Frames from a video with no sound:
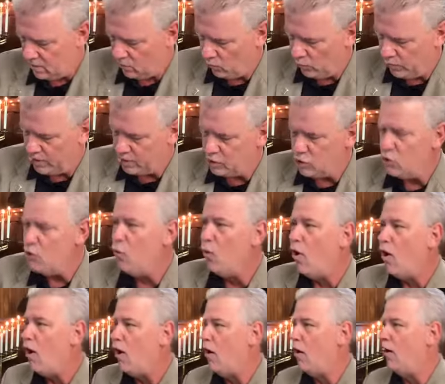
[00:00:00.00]
When you
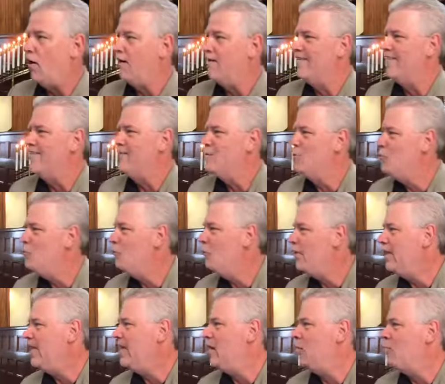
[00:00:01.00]
are
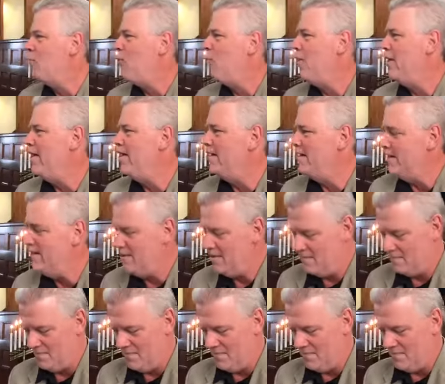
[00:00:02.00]
newly appointed